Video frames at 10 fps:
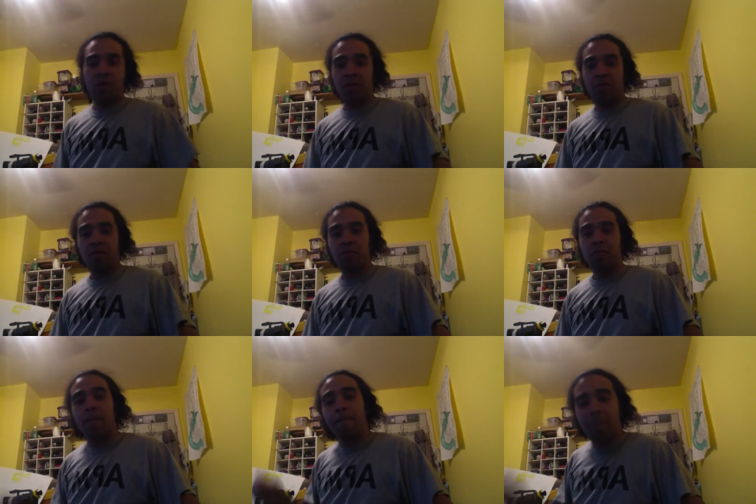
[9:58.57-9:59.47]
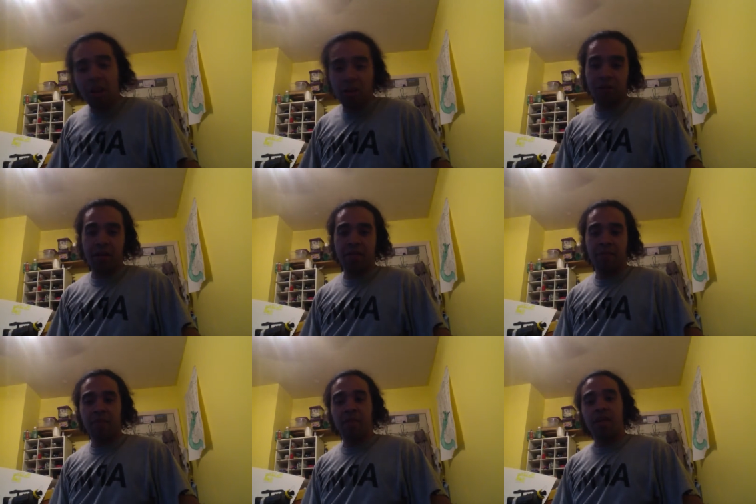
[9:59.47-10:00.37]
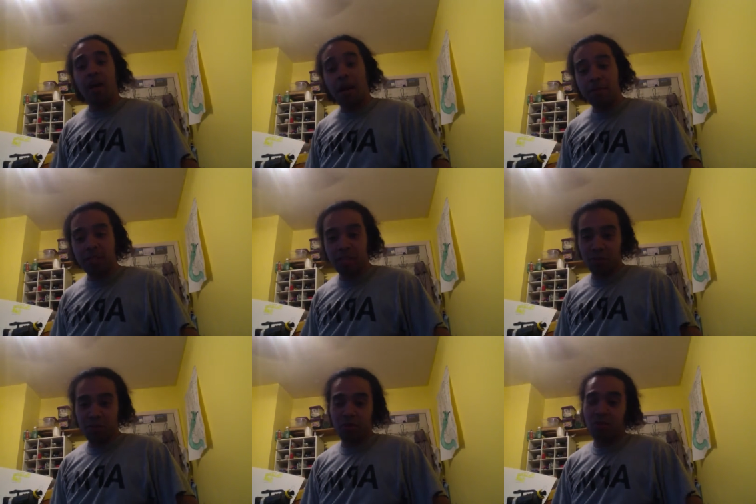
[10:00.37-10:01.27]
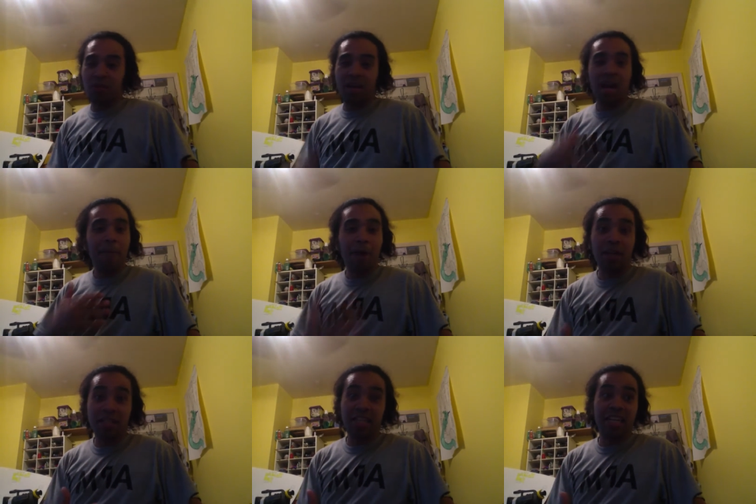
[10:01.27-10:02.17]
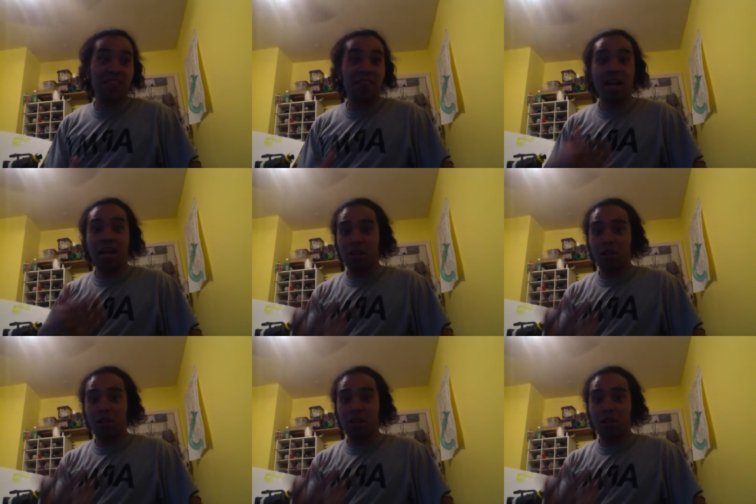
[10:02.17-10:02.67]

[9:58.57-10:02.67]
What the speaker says: where. Period. I'm James Williams Jr., and I apologize if I got a